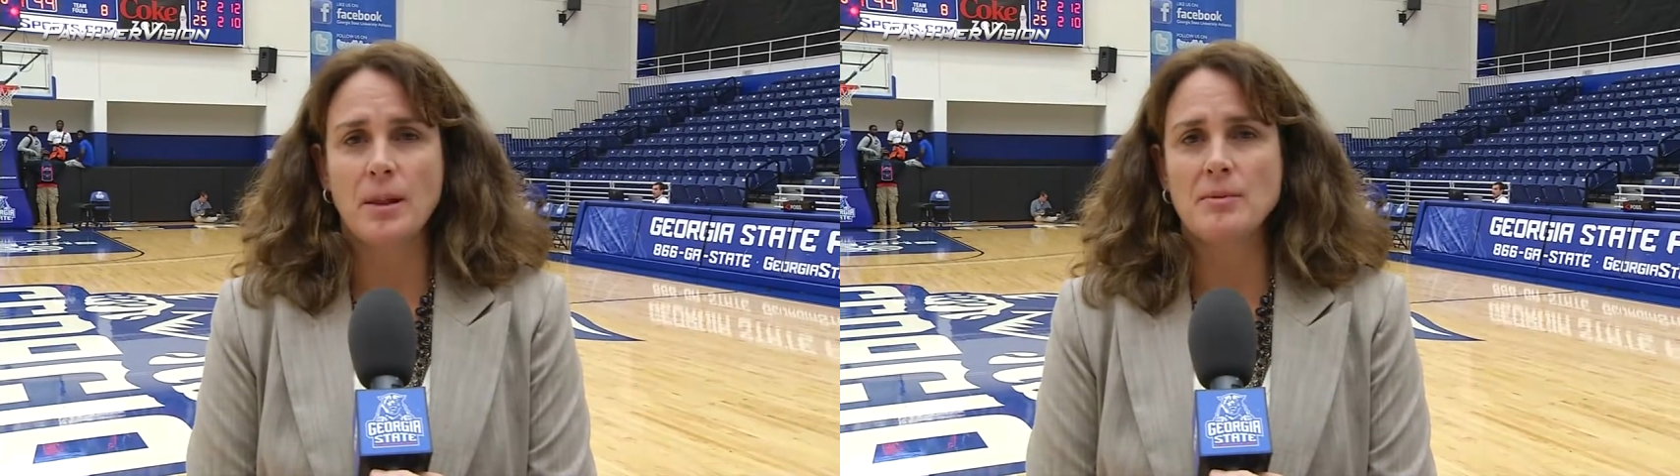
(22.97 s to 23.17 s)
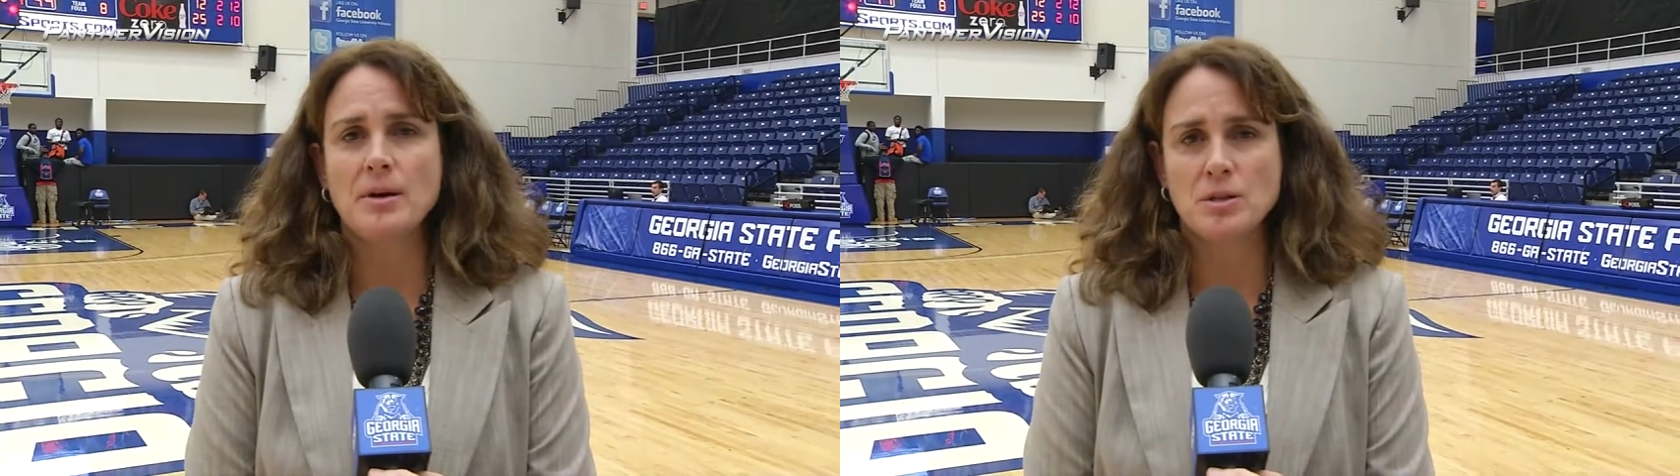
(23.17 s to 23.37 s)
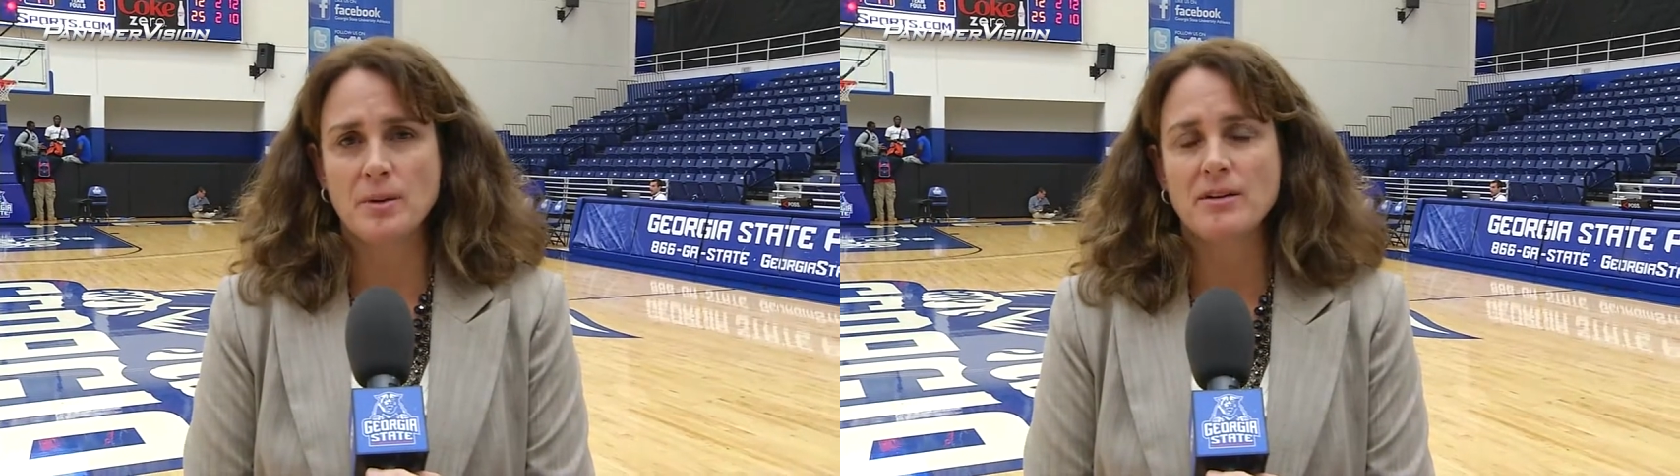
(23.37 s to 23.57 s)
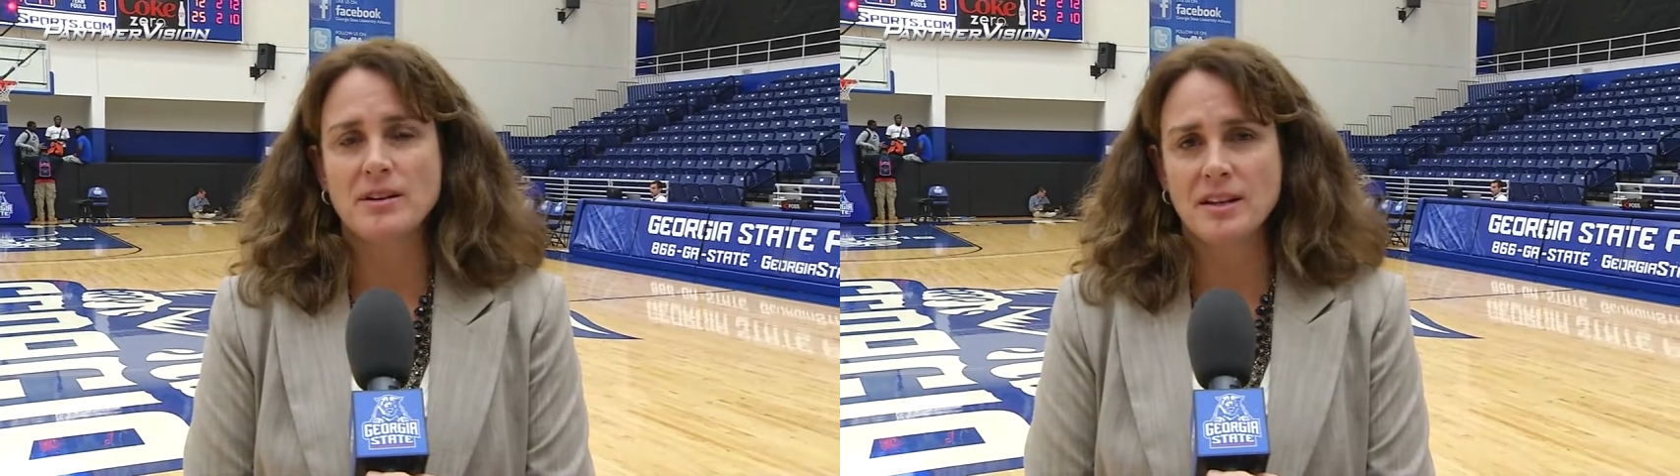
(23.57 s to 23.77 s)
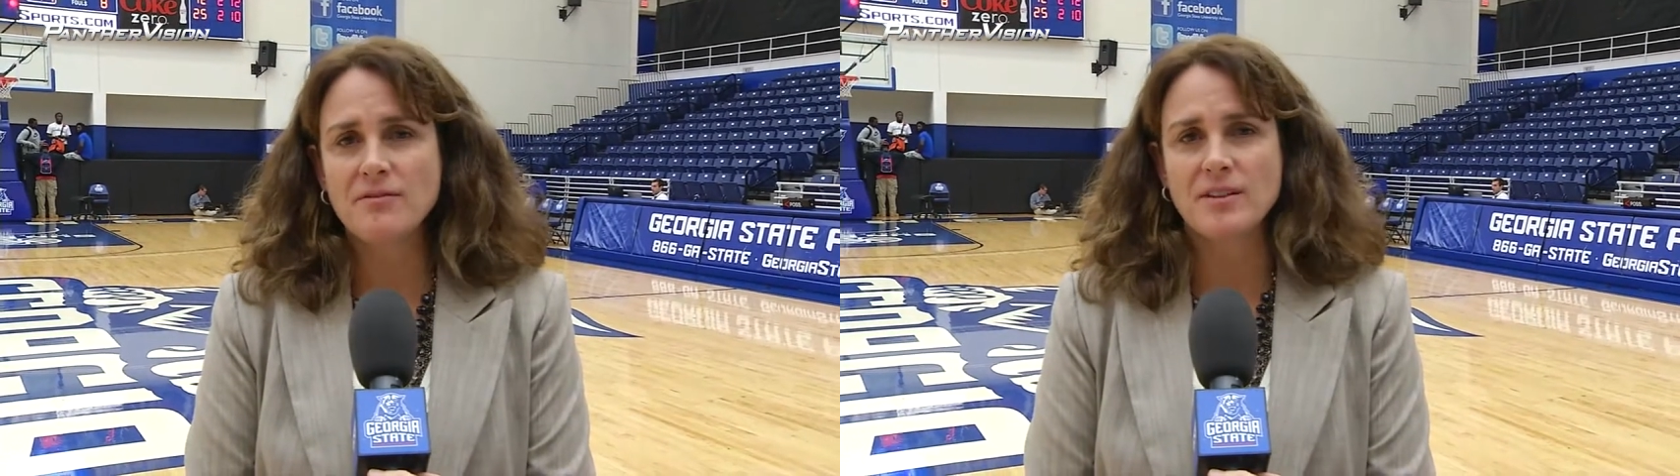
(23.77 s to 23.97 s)
played much better
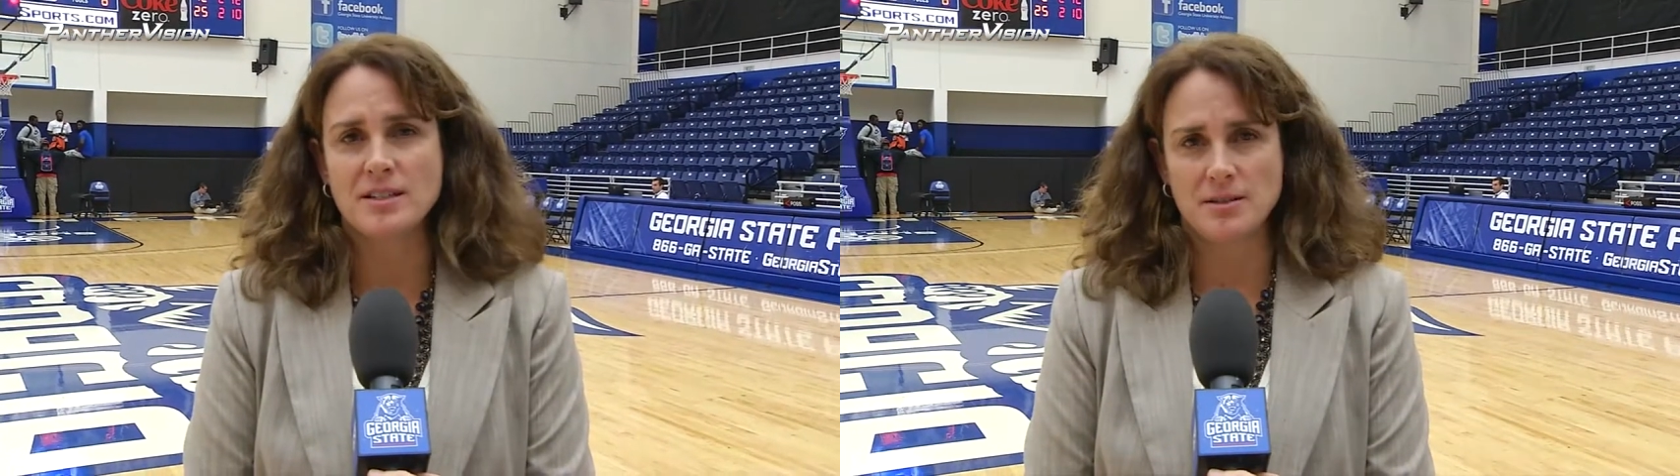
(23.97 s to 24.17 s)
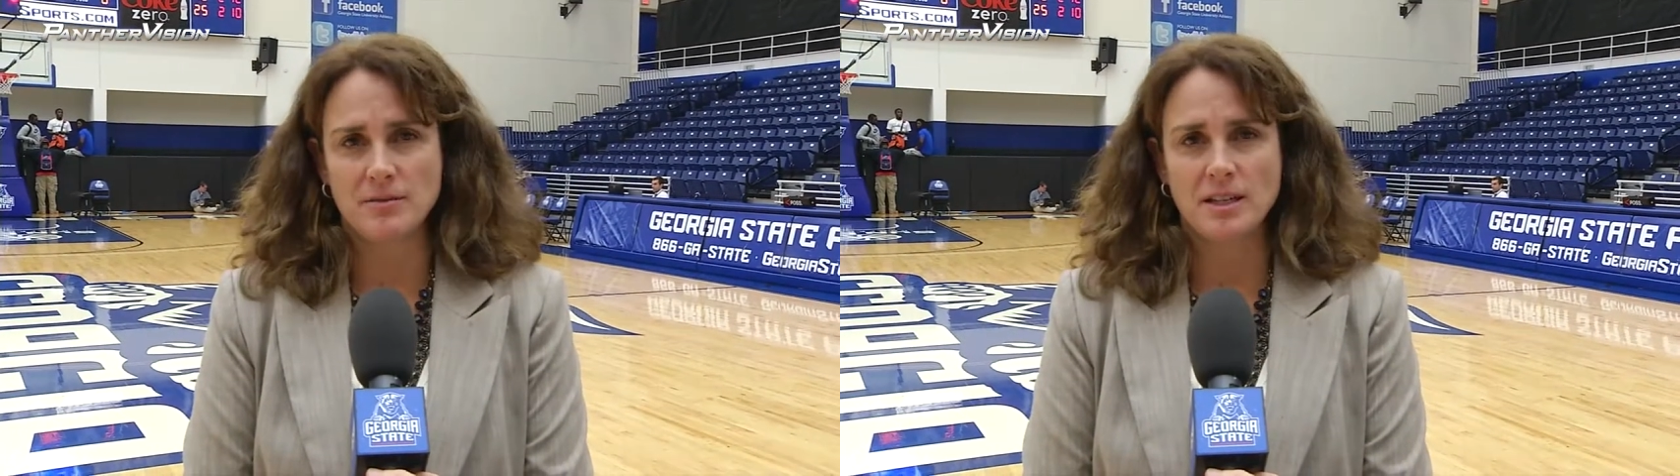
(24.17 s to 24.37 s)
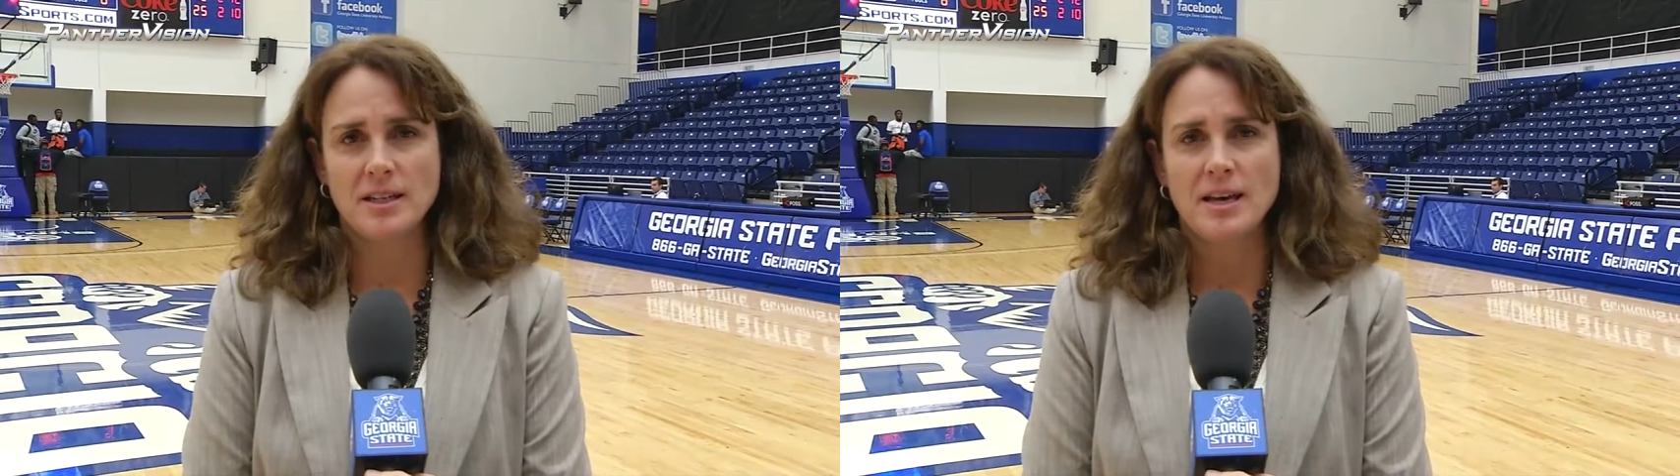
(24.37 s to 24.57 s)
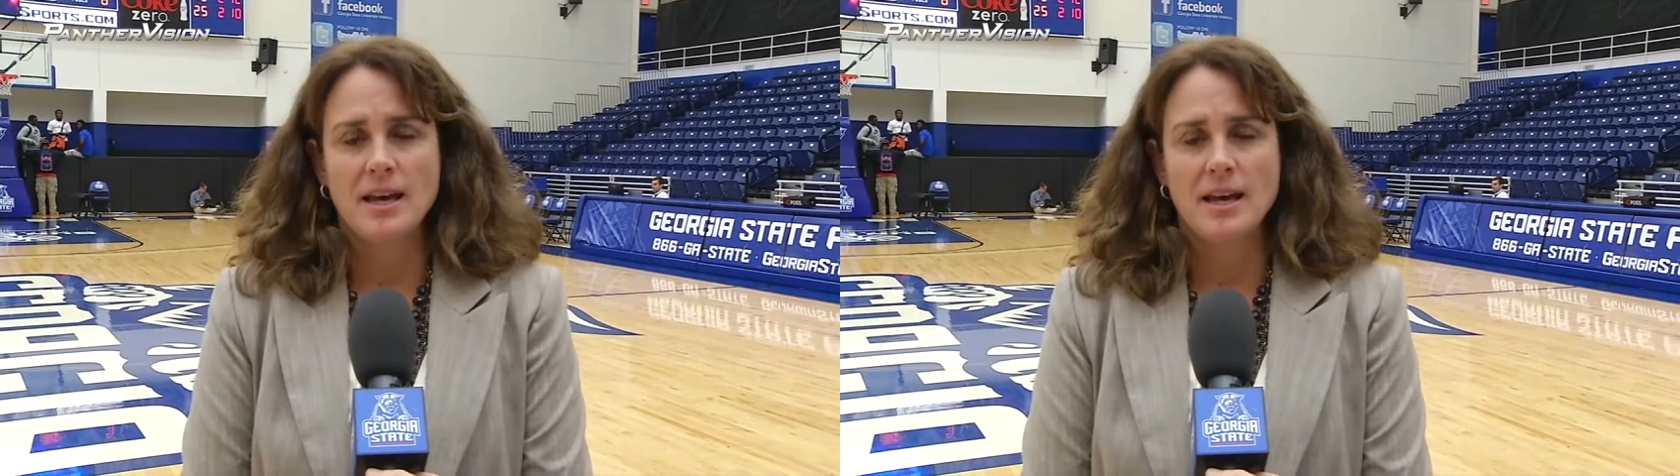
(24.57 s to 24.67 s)
defensively.